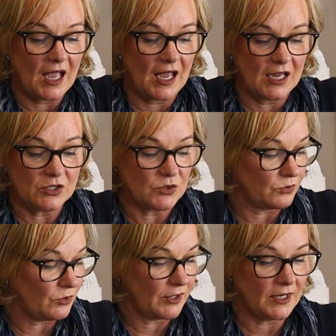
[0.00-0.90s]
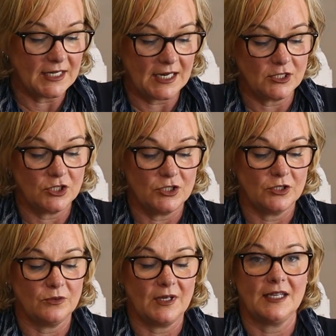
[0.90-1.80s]
And what I need to
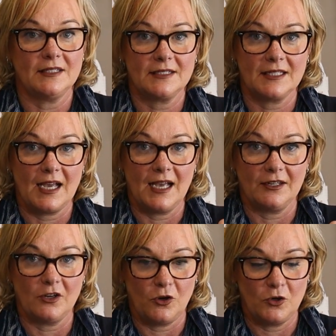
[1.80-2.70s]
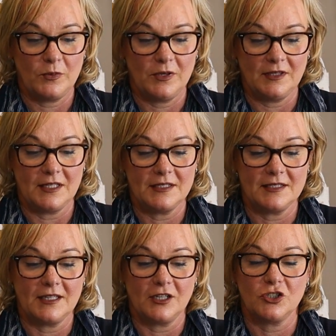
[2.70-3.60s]
do is cut open this
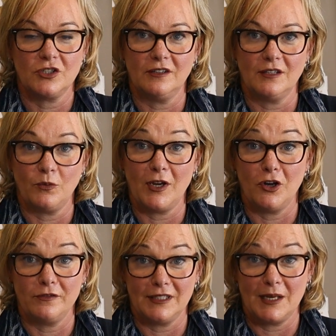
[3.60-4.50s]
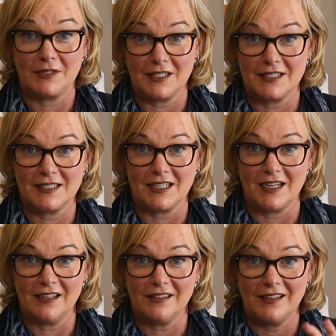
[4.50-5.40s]
section that we overlapped at the
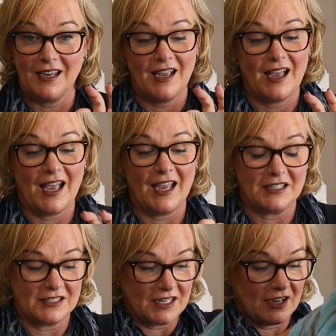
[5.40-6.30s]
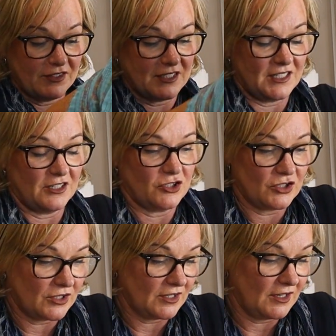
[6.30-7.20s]
start and cover
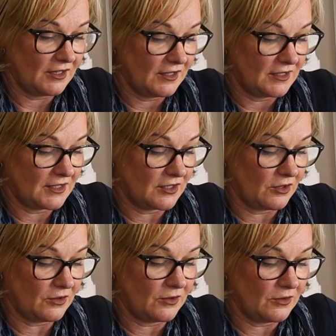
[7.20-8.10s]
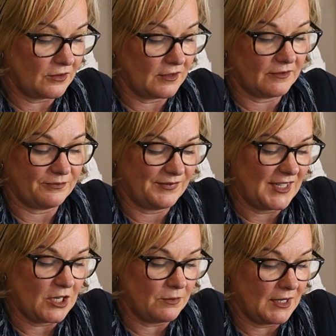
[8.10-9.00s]
stitched. So
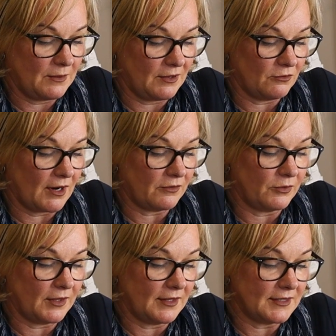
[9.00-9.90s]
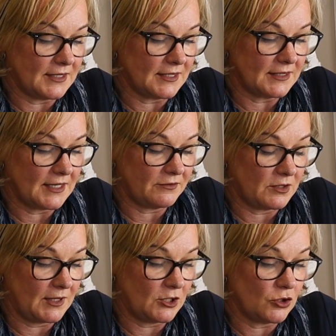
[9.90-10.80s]
you can be a bit rough with this, it doesn't have
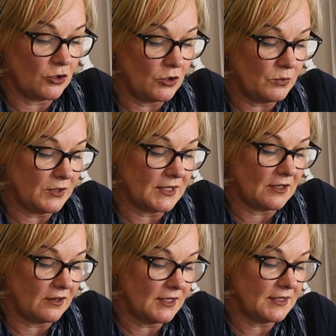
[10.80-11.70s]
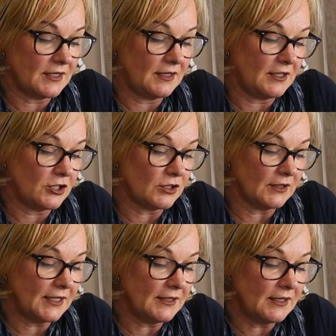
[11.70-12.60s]
to be too precise
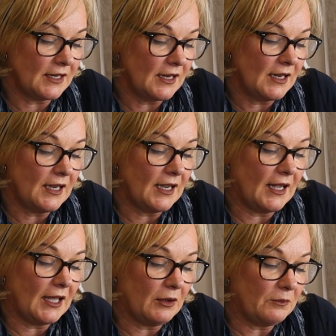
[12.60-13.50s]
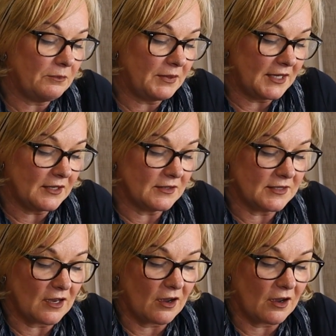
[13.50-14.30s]
initially, because